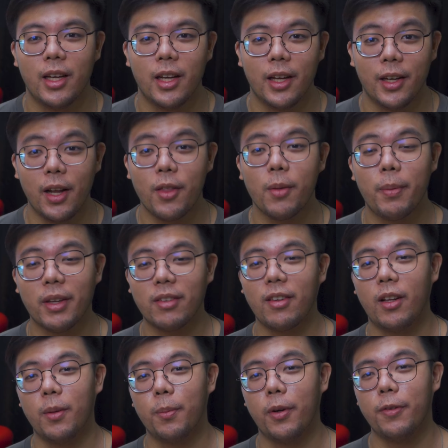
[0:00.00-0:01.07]
Another big
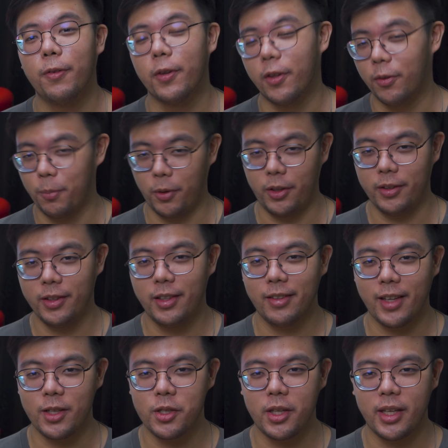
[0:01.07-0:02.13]
selling point for this monitor is
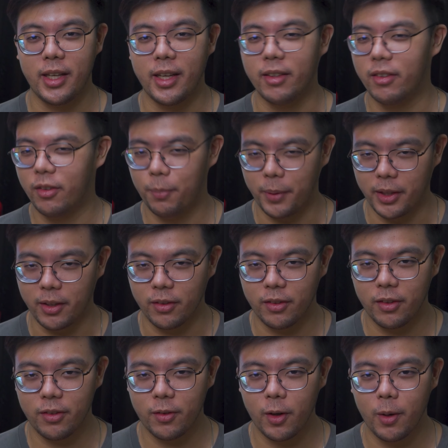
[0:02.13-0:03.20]
actually its speaker
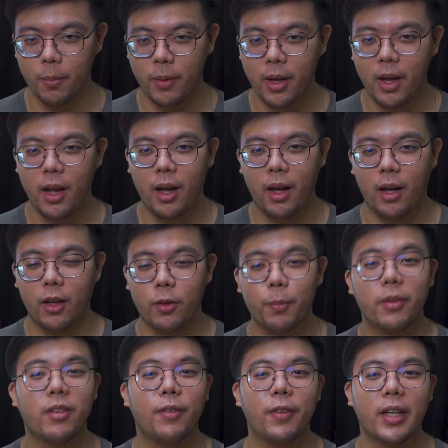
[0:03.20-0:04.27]
system,
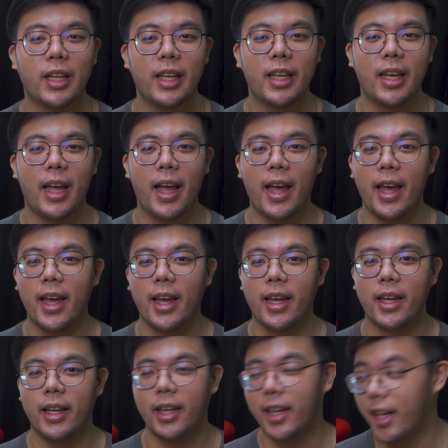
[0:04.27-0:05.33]
specifically
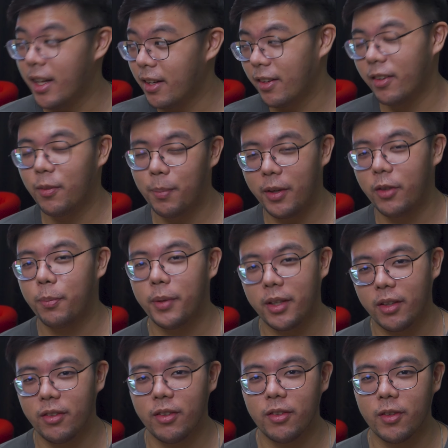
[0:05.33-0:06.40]
a in-display
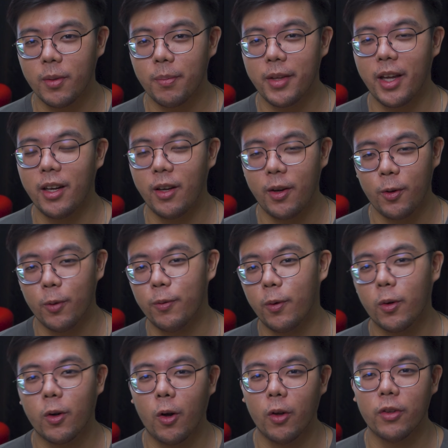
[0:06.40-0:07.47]
speaker system that
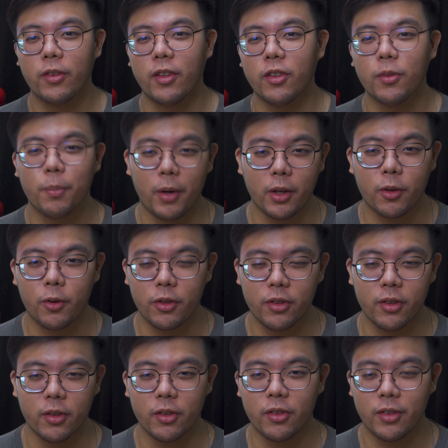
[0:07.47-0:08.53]
Lenovo calls the Smart
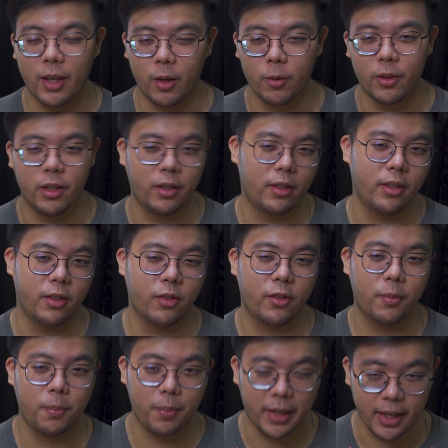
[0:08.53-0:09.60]
Crystal Sound
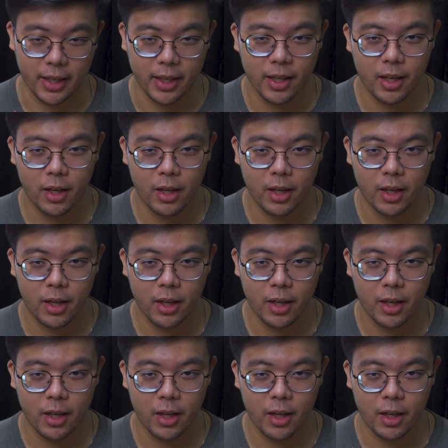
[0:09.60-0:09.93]
Display.